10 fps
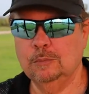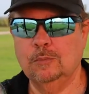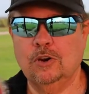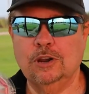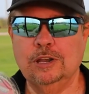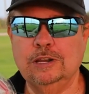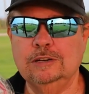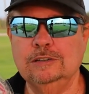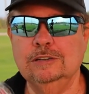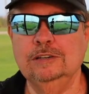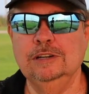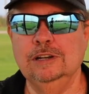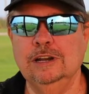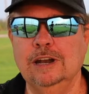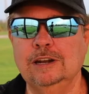braid,
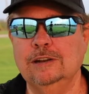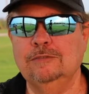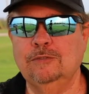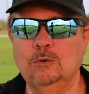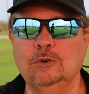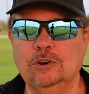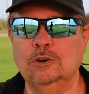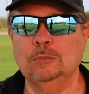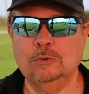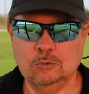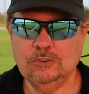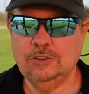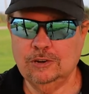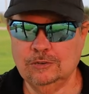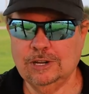and then fluorocarbon,
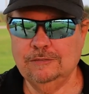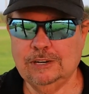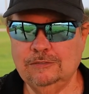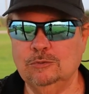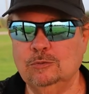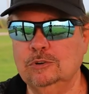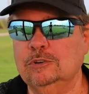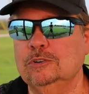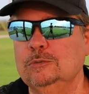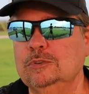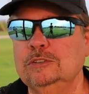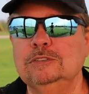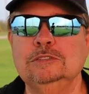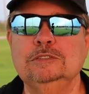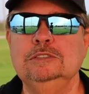which I don't have any fluorocarbon
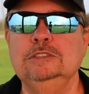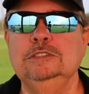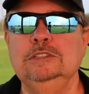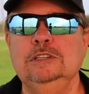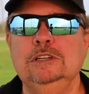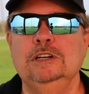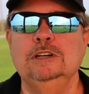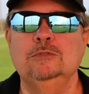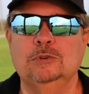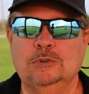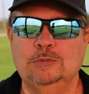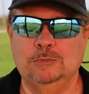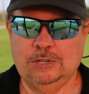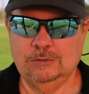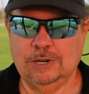with
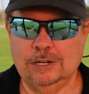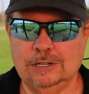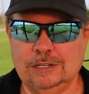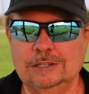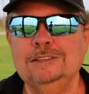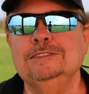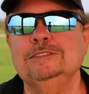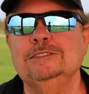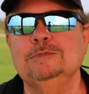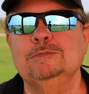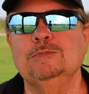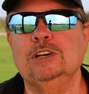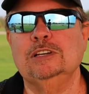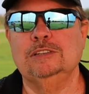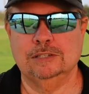me right now,
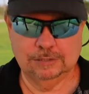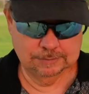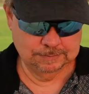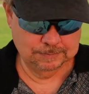but